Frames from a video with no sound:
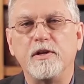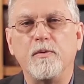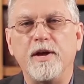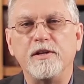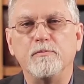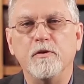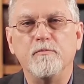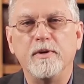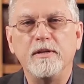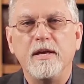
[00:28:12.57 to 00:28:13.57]
of the New Age
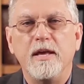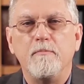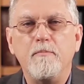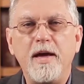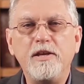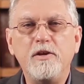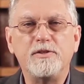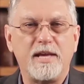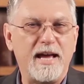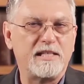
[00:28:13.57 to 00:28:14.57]
movement may
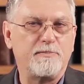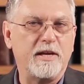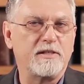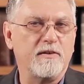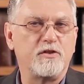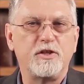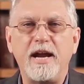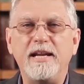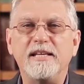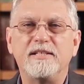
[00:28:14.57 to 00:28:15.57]
use aspects of
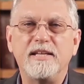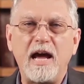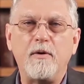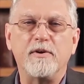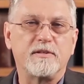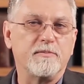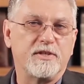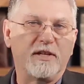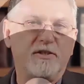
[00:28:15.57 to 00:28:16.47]
Chinese Taoism